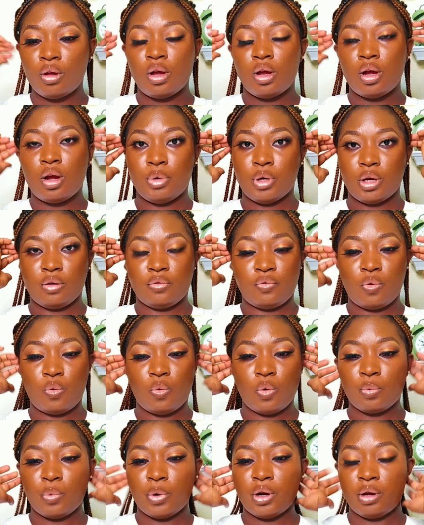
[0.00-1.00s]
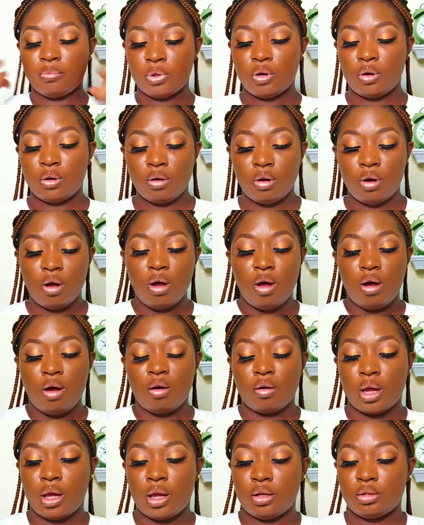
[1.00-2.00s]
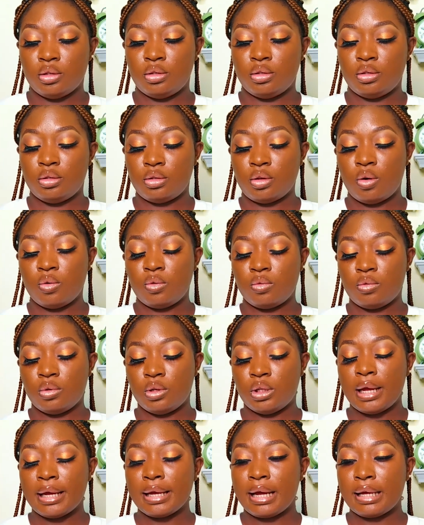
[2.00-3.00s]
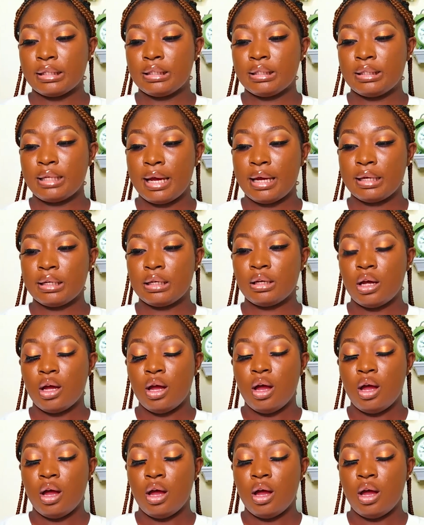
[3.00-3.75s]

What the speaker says: I'll bring it forward when I'm done. Okay, so like I said,